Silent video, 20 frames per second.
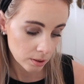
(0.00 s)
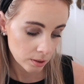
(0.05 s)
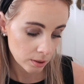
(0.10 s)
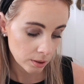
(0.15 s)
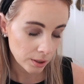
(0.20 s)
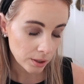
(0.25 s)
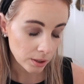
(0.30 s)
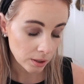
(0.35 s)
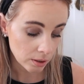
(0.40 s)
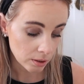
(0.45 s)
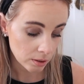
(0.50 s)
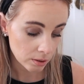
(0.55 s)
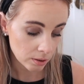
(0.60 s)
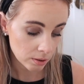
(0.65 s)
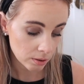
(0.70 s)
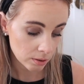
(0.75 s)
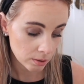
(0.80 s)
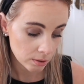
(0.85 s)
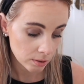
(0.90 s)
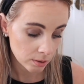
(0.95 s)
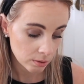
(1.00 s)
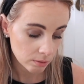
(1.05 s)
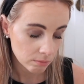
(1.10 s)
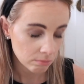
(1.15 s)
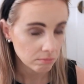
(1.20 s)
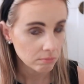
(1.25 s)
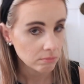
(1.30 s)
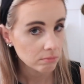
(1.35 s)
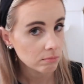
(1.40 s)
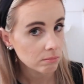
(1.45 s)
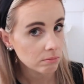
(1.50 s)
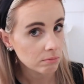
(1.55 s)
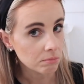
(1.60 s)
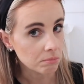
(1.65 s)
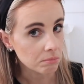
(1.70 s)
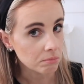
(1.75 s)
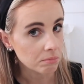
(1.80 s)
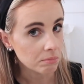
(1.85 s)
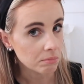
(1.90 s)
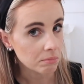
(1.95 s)
a year,
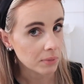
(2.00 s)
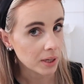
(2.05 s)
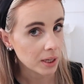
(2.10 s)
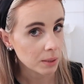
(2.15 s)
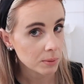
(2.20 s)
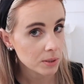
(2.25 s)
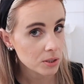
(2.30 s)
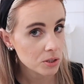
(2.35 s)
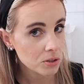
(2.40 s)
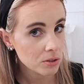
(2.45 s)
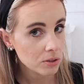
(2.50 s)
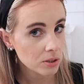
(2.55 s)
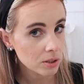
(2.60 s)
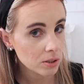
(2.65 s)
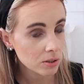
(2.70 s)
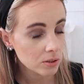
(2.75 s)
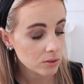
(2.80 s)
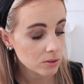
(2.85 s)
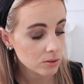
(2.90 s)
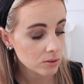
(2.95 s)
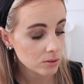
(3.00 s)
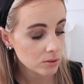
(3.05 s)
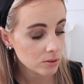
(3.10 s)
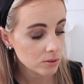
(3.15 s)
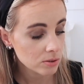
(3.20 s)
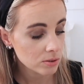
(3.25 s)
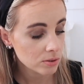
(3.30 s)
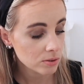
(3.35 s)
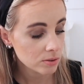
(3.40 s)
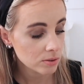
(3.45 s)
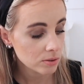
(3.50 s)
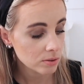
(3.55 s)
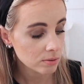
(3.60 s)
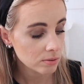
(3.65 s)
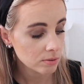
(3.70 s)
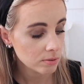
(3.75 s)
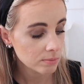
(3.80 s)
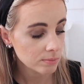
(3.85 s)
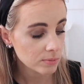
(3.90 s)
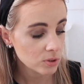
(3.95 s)
maybe 2 years,
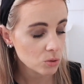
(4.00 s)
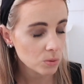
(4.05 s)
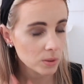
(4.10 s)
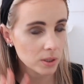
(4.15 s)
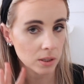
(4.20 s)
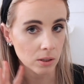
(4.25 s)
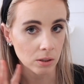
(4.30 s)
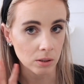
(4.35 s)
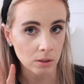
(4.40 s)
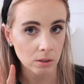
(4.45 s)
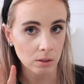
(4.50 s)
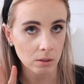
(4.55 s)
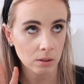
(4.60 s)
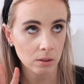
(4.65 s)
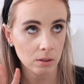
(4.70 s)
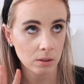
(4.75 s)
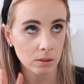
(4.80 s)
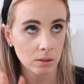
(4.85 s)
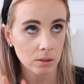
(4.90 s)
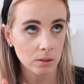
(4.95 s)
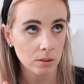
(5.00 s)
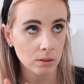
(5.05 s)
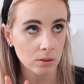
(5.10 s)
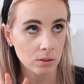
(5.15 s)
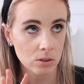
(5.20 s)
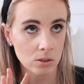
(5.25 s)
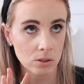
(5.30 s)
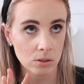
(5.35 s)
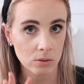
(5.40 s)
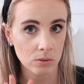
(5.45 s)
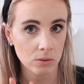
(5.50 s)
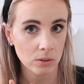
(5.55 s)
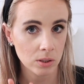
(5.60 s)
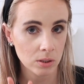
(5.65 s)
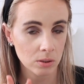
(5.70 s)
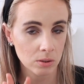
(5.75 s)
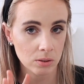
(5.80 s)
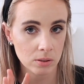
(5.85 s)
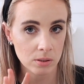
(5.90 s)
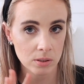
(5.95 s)
between a year and 2
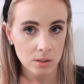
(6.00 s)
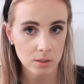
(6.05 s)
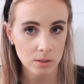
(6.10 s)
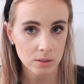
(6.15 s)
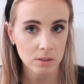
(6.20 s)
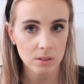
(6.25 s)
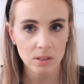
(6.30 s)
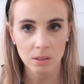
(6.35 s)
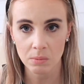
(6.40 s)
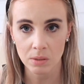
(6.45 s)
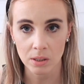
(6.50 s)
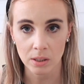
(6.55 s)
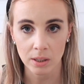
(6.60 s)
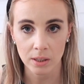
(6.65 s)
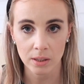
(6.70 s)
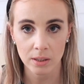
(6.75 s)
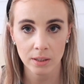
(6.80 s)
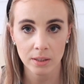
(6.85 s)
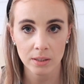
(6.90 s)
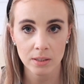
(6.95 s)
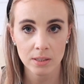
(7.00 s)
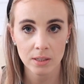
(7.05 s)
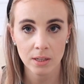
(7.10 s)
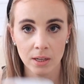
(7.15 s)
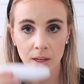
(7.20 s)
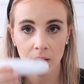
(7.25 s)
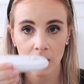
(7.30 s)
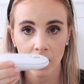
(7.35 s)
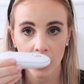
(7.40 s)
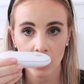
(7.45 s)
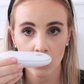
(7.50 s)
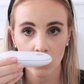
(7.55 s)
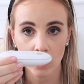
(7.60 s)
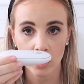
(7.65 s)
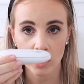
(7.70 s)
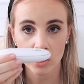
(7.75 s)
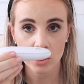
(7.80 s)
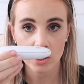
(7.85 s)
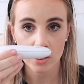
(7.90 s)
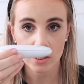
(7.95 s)
years, something like that.
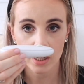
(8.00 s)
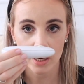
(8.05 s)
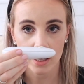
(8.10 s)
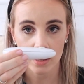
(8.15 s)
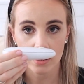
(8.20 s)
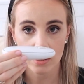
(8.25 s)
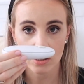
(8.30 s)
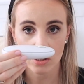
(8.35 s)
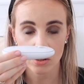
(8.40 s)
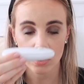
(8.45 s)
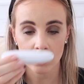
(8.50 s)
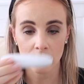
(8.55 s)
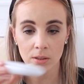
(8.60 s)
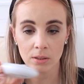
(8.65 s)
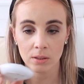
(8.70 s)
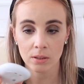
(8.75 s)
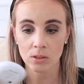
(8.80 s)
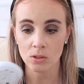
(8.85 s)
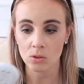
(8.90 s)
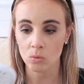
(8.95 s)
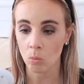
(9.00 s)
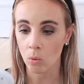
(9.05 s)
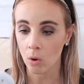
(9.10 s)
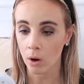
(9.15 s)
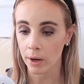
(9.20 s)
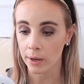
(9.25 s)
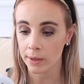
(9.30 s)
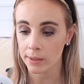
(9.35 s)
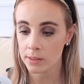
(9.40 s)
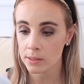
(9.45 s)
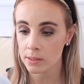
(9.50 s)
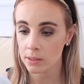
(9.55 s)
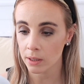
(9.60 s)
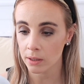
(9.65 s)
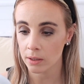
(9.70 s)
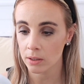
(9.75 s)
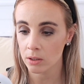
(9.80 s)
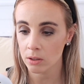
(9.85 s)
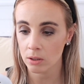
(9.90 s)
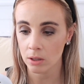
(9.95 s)
Anyway, it's just like this thin. It's white. I
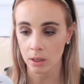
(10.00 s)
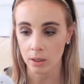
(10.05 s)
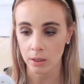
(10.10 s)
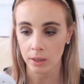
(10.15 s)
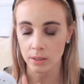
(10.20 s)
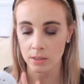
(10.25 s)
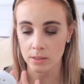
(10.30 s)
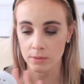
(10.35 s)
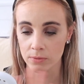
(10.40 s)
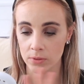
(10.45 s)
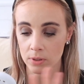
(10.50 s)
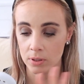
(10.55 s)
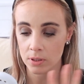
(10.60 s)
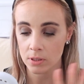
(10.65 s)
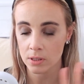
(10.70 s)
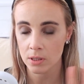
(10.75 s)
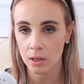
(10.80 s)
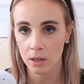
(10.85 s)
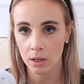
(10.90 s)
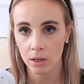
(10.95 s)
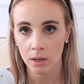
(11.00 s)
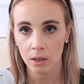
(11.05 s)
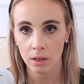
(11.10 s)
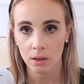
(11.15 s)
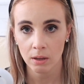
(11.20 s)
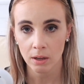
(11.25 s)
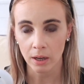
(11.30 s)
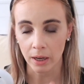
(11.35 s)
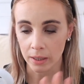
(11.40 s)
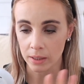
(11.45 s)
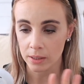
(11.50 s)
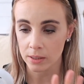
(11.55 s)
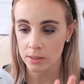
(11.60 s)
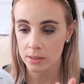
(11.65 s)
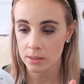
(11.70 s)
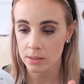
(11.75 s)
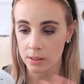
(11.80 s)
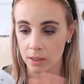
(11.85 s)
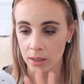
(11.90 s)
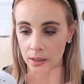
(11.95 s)
think you get like different
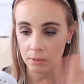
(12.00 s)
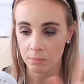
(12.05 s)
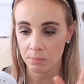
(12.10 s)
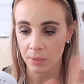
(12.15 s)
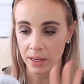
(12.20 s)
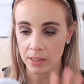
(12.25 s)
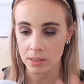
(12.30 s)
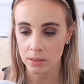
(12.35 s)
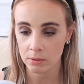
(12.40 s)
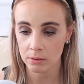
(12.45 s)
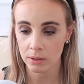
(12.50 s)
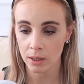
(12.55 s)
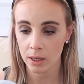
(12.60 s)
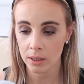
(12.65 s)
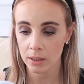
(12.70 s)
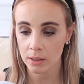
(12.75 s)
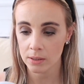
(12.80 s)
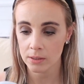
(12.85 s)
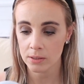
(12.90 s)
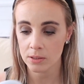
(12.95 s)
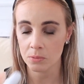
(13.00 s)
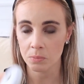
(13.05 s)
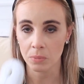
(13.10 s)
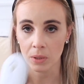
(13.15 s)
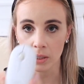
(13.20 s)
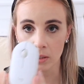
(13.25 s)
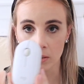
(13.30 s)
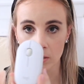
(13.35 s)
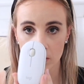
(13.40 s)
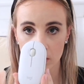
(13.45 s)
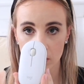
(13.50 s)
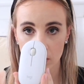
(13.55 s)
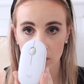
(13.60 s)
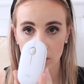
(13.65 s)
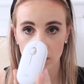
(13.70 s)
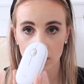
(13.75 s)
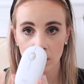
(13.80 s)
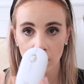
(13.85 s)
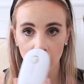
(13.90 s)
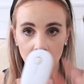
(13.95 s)
colors, like pastel colors, but
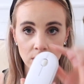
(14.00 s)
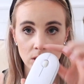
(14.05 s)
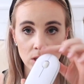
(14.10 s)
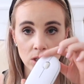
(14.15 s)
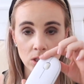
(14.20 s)
it's a